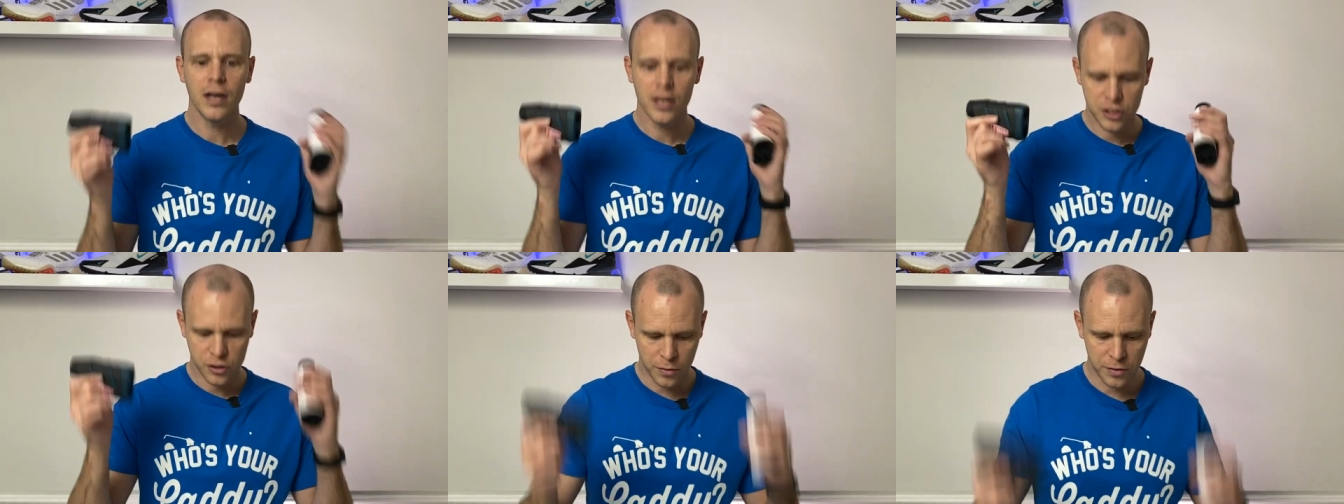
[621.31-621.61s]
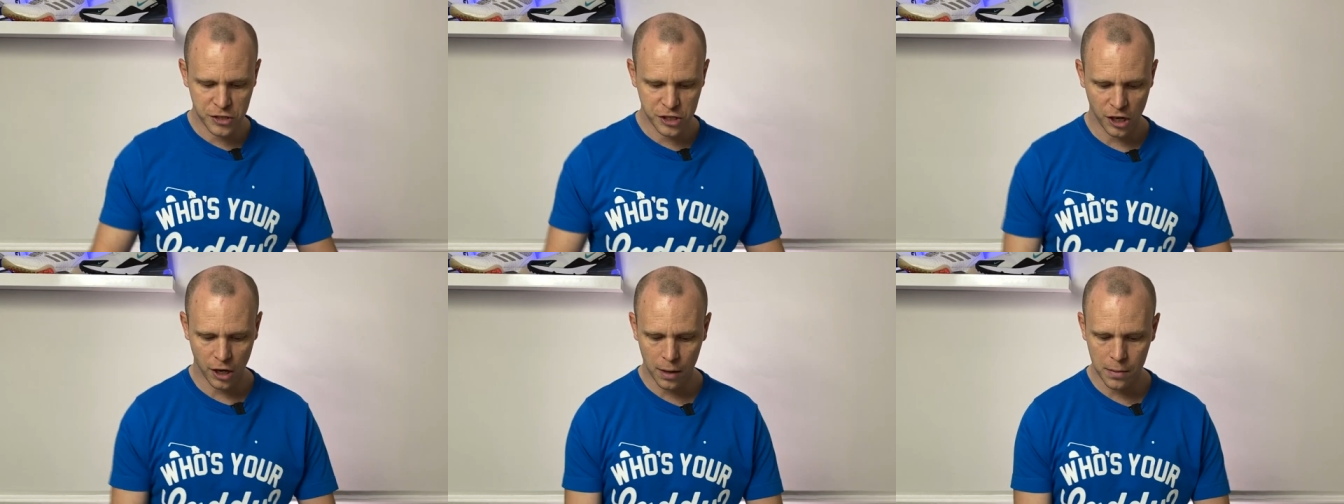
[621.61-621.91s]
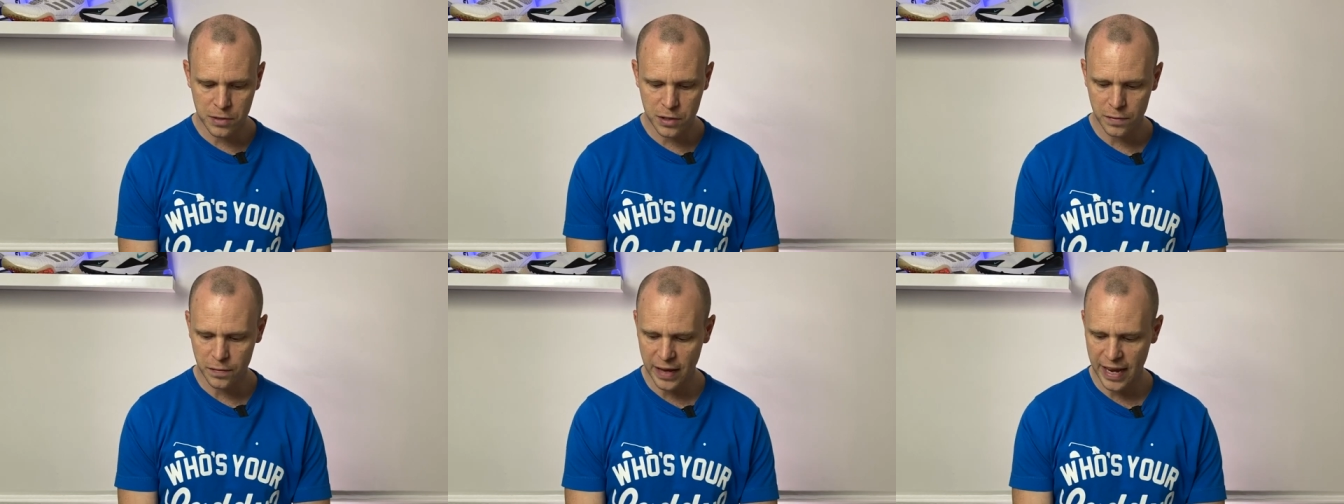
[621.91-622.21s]
So in
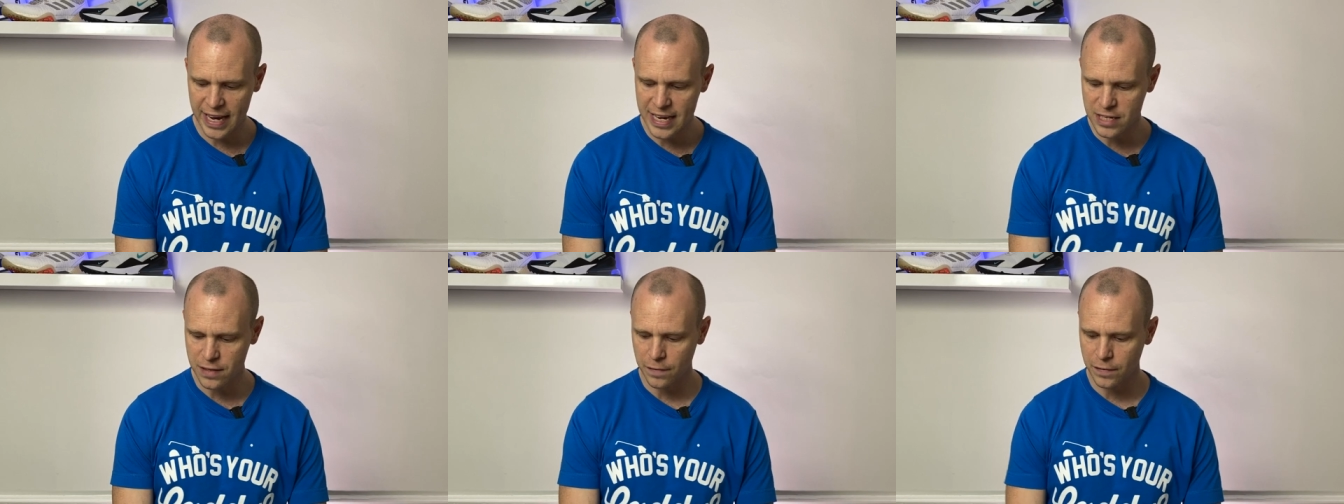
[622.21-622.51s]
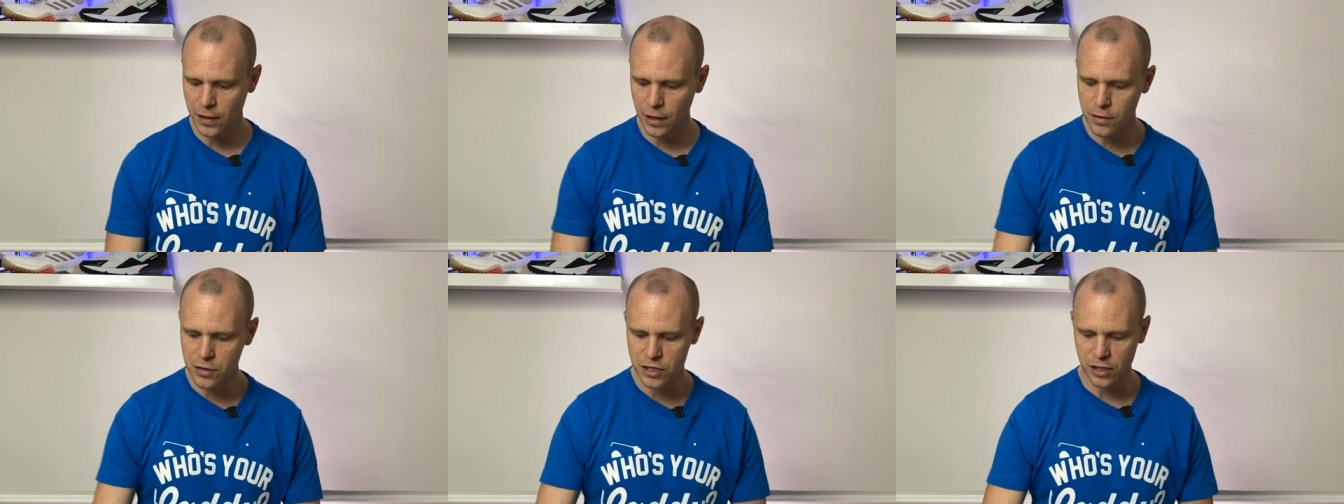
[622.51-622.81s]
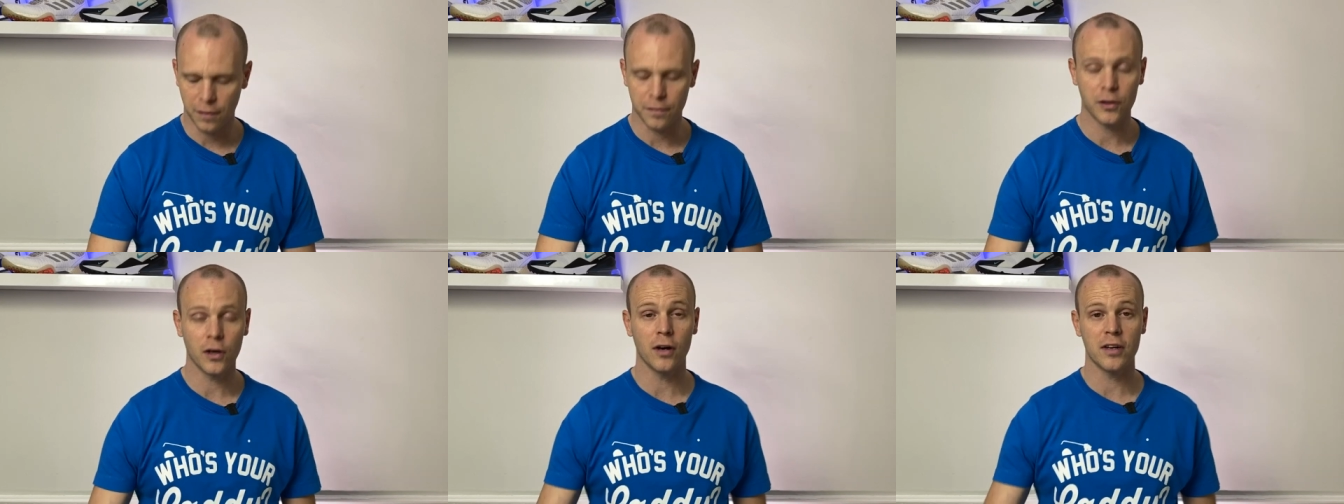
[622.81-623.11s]
terms of ease of use,
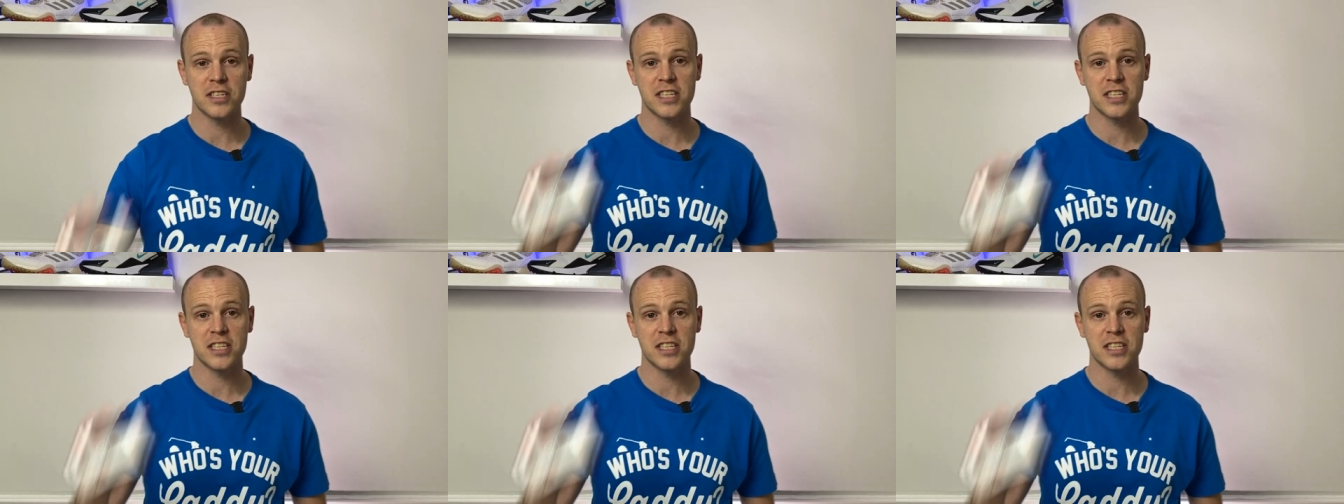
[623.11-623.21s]
I've got to